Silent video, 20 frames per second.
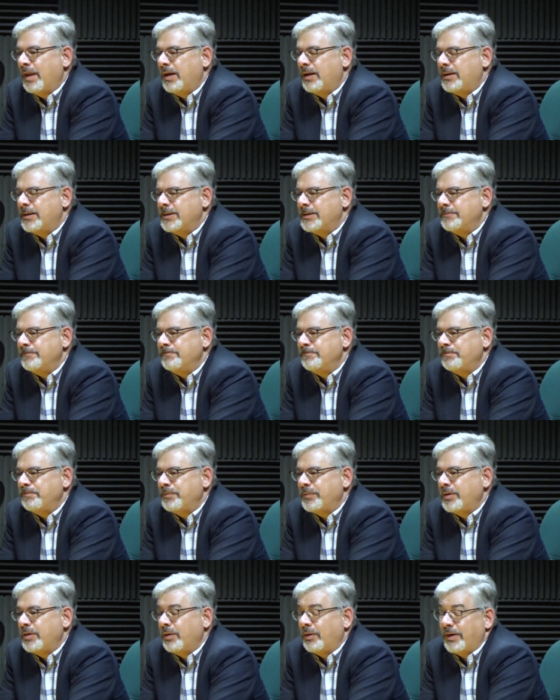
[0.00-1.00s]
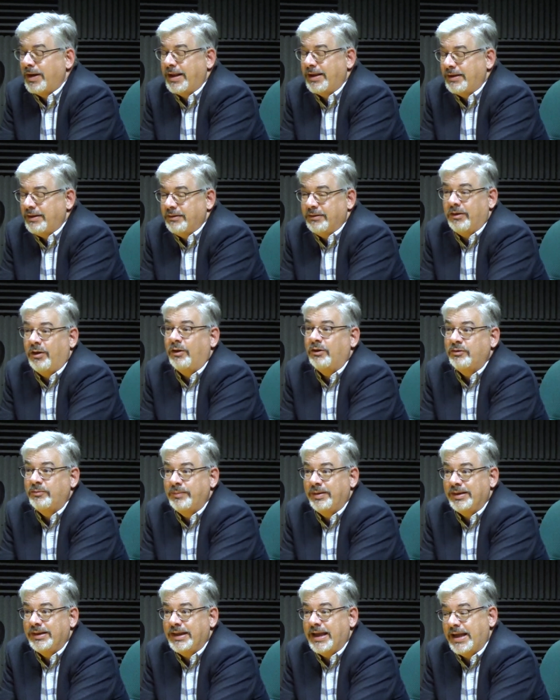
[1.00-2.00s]
Um, you know, and I
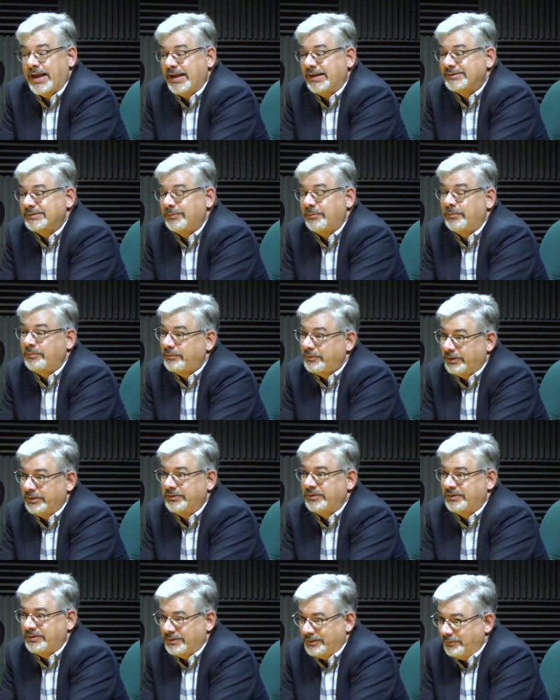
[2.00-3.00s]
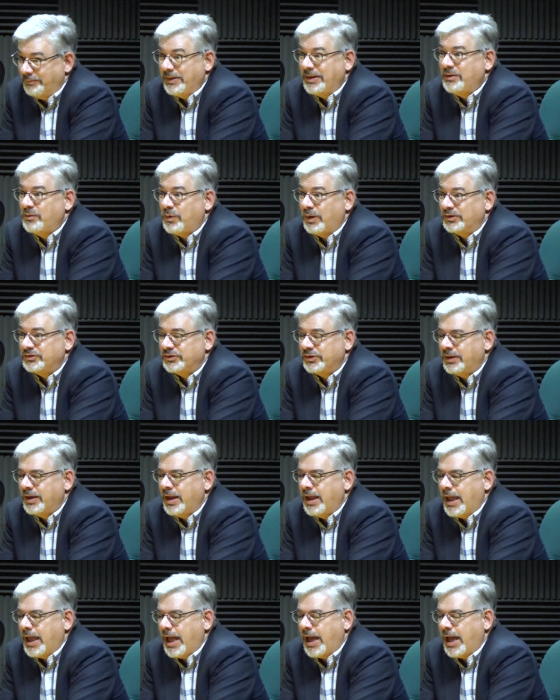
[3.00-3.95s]
ultimately I asked them the, the big question: yeah.